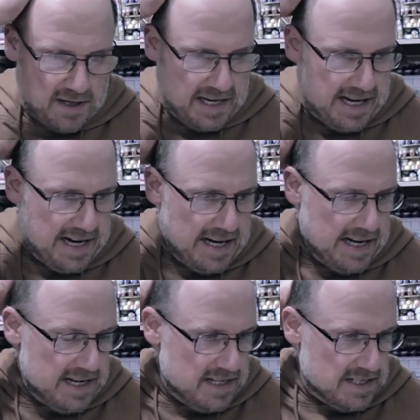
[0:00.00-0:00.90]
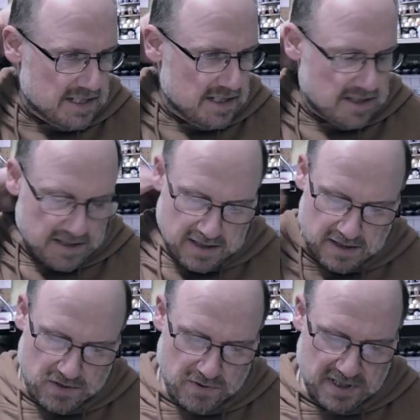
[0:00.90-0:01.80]
and
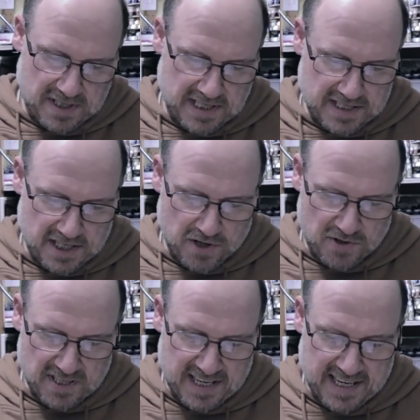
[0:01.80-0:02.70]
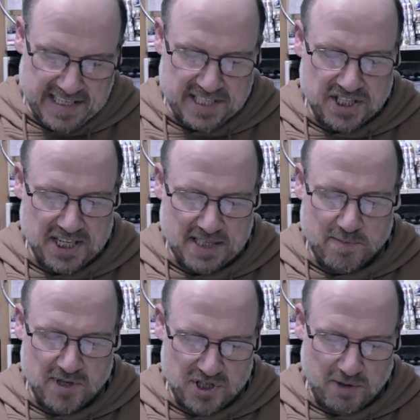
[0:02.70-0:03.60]
according to these notes, had just
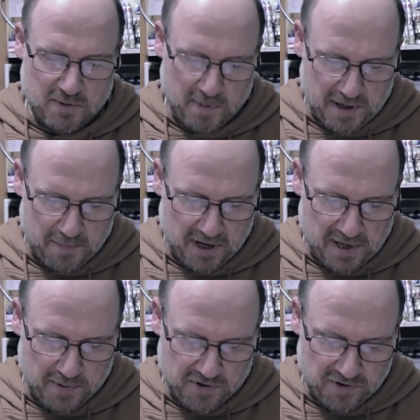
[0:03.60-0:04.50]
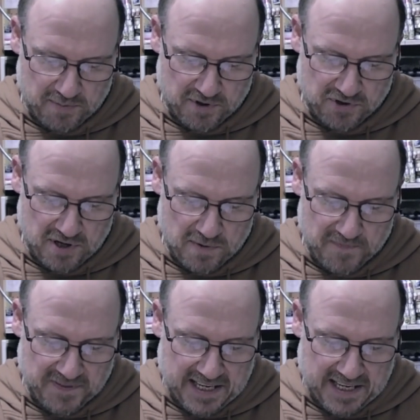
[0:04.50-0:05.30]
been stopped by a bike patrol